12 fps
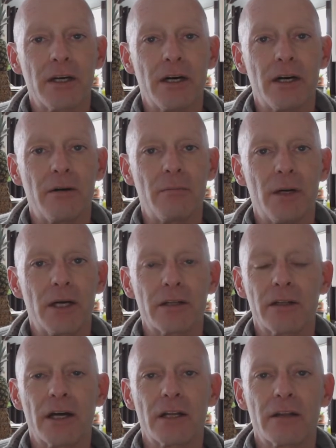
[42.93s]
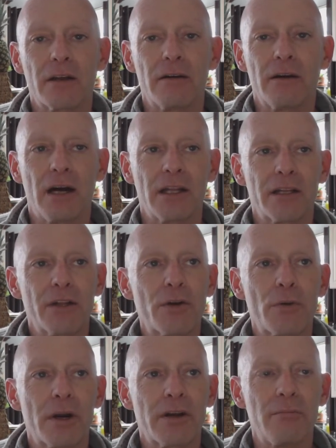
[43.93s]
a
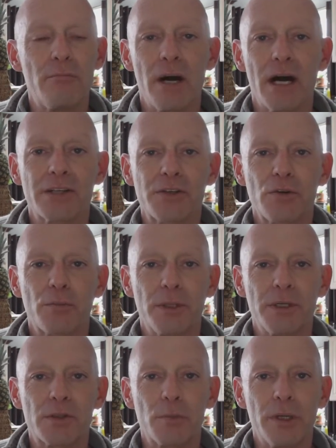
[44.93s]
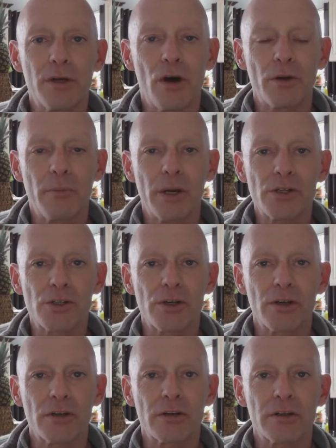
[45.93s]
literary masterpiece beyond
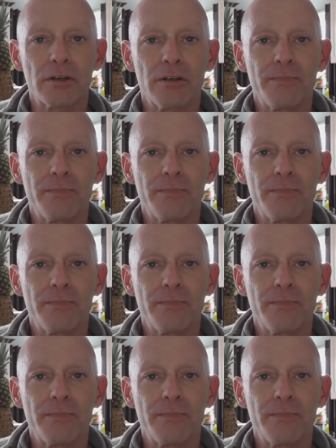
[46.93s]
measure